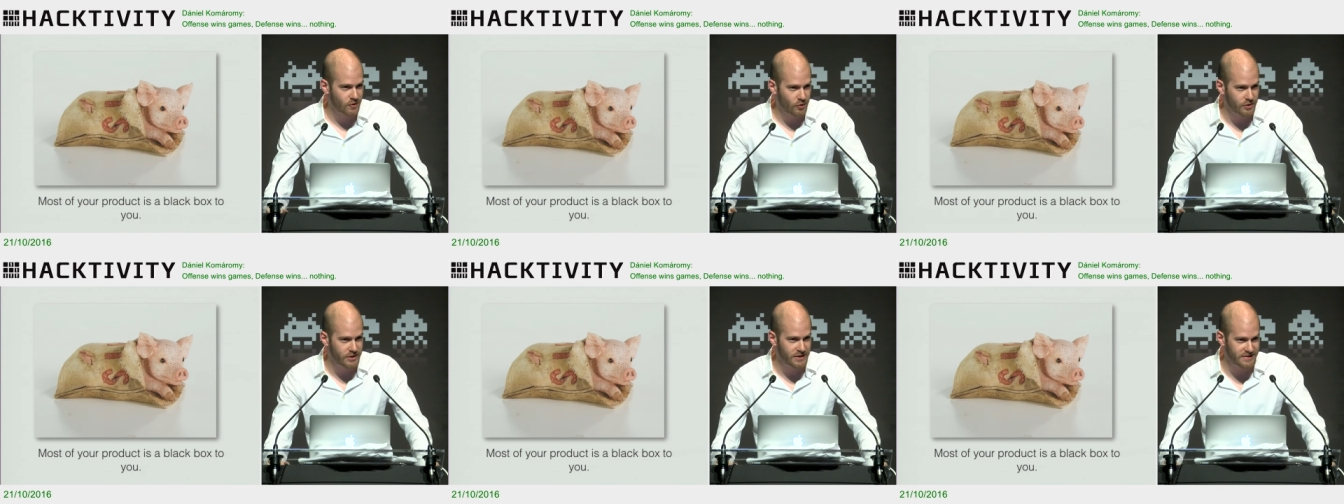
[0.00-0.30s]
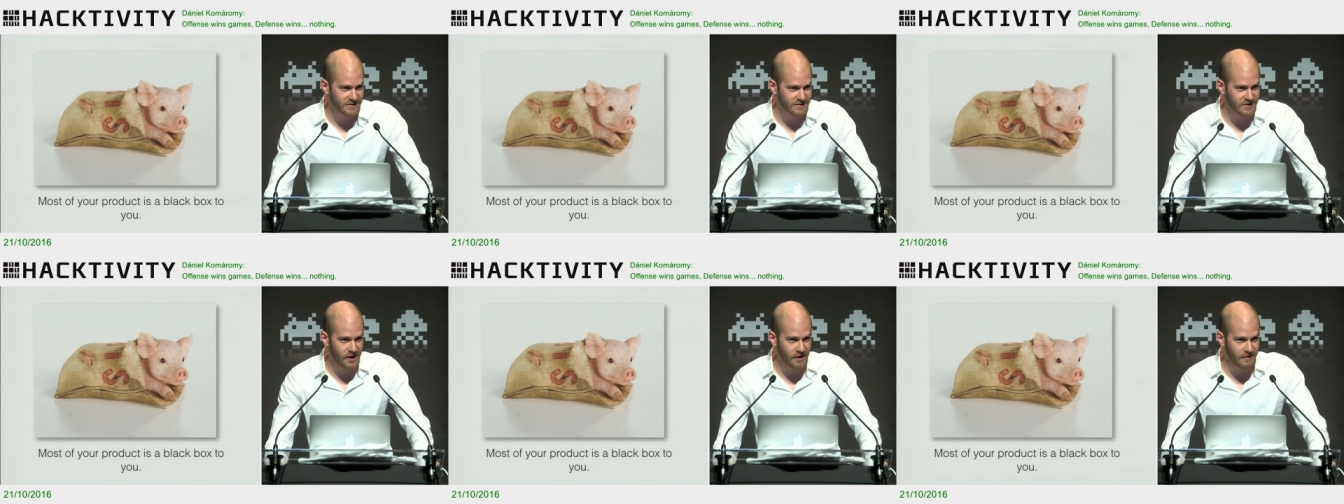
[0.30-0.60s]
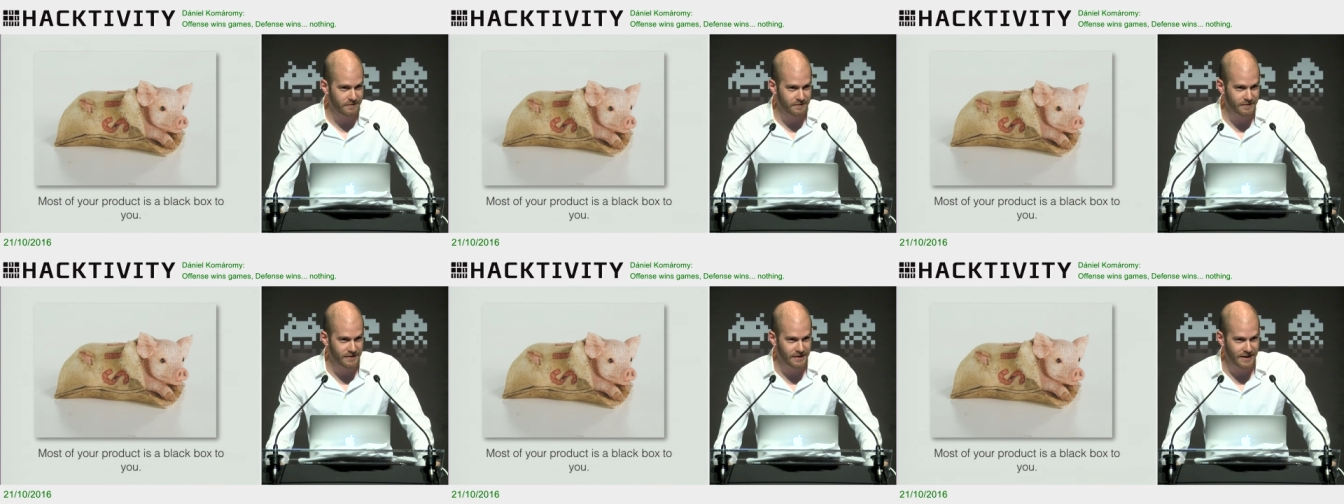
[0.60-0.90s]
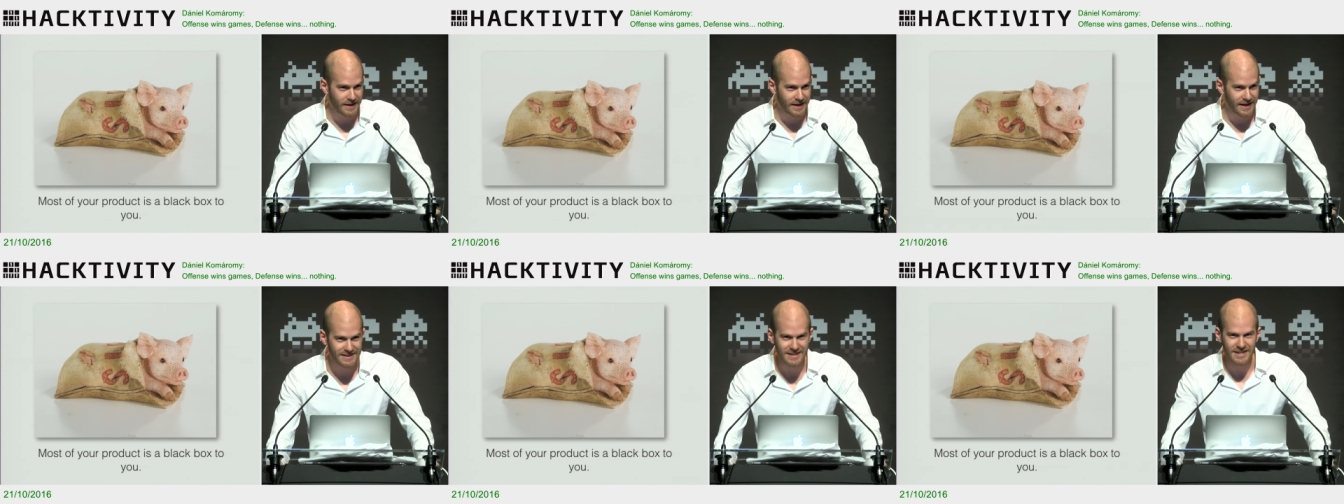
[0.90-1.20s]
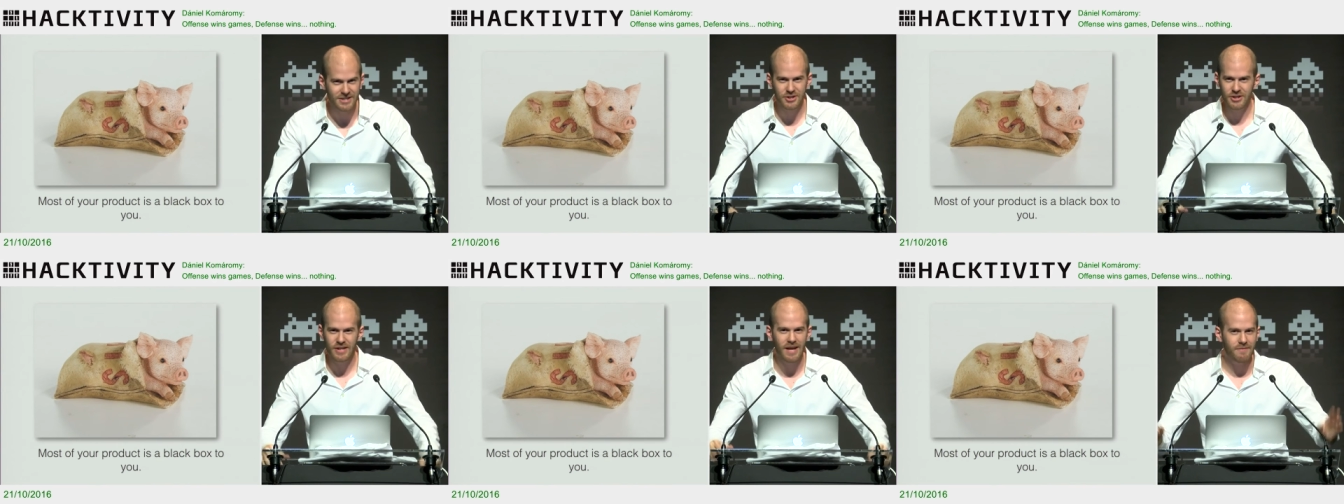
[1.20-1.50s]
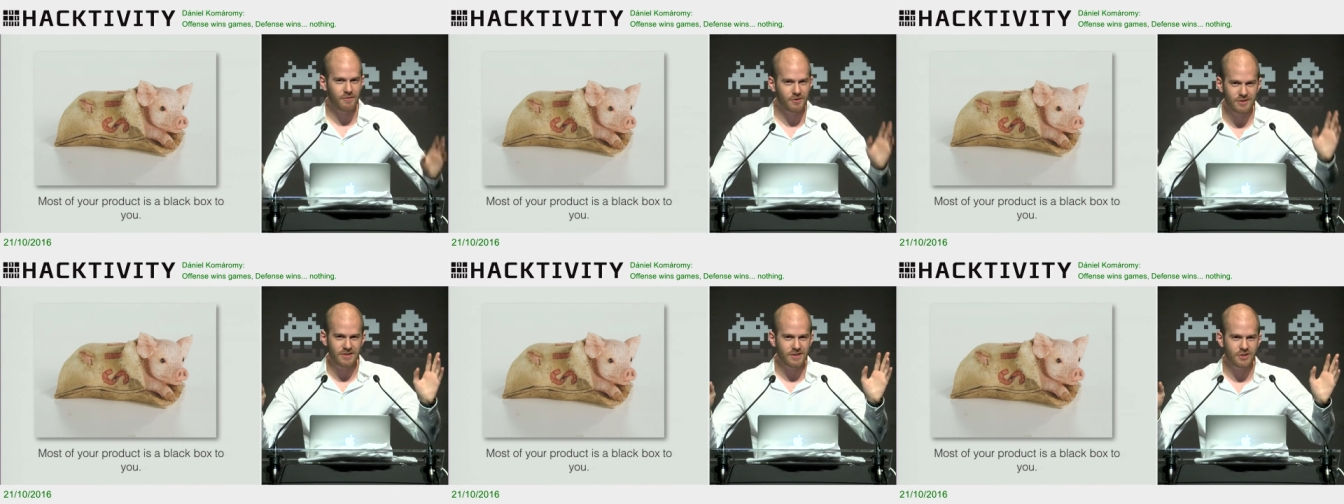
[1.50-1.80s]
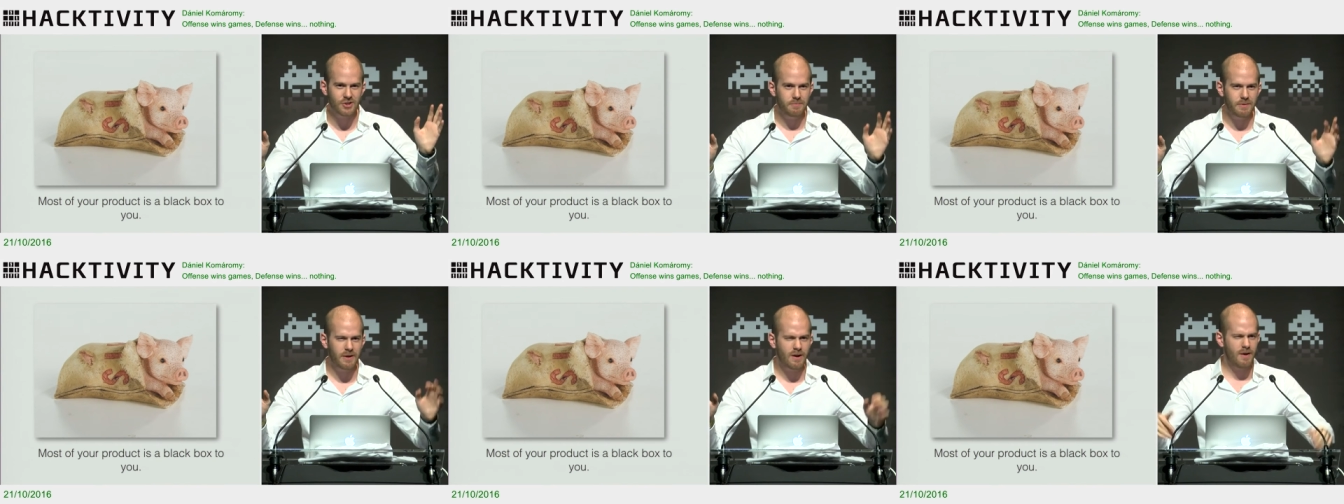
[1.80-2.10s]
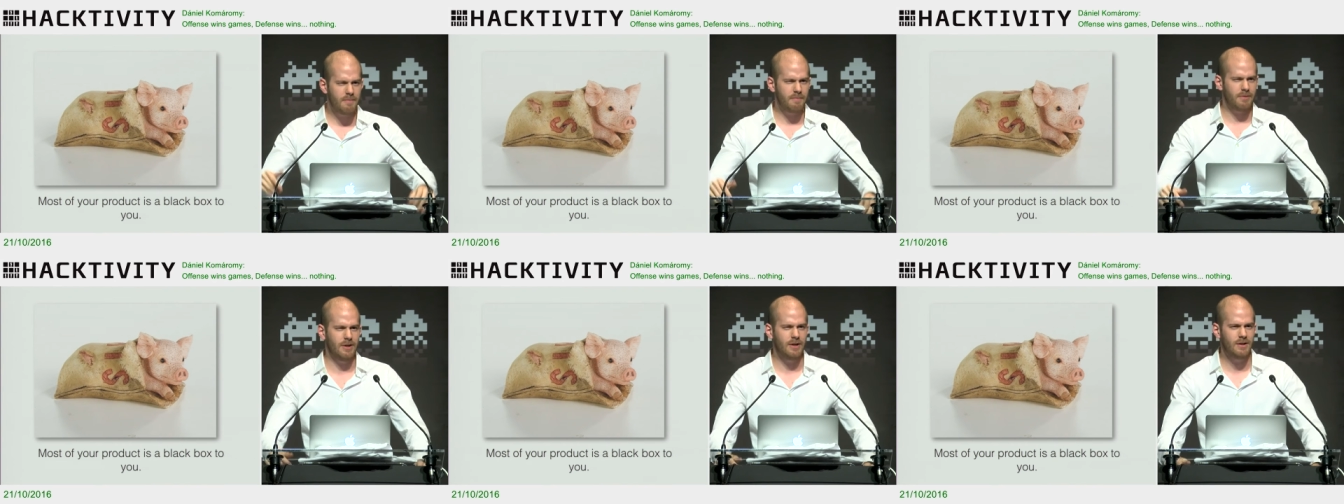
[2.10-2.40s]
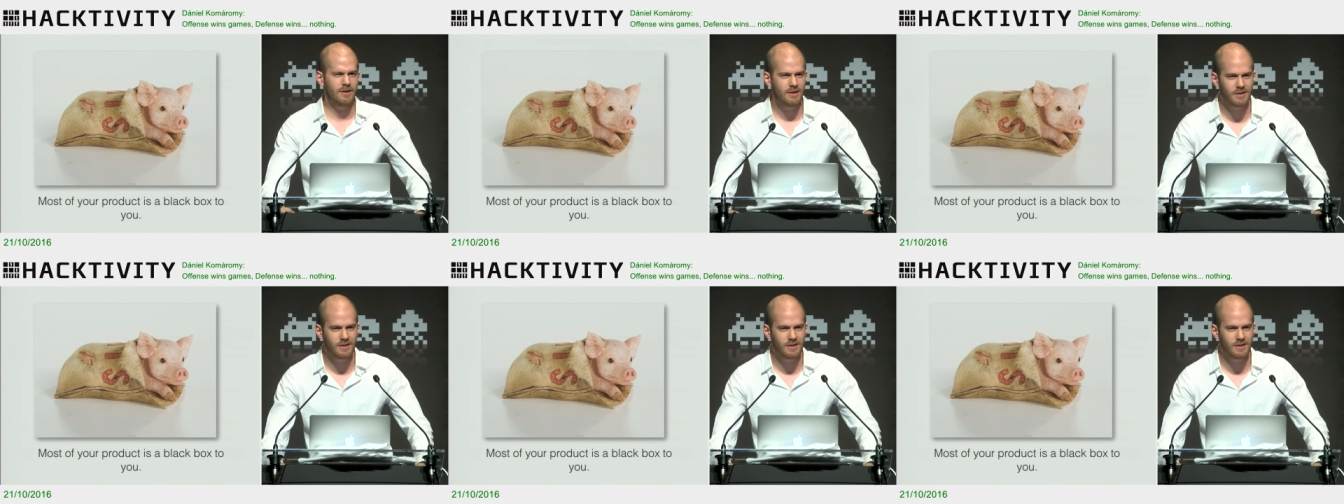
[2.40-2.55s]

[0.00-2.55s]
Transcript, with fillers: all this stuff, it's actually never such a big company.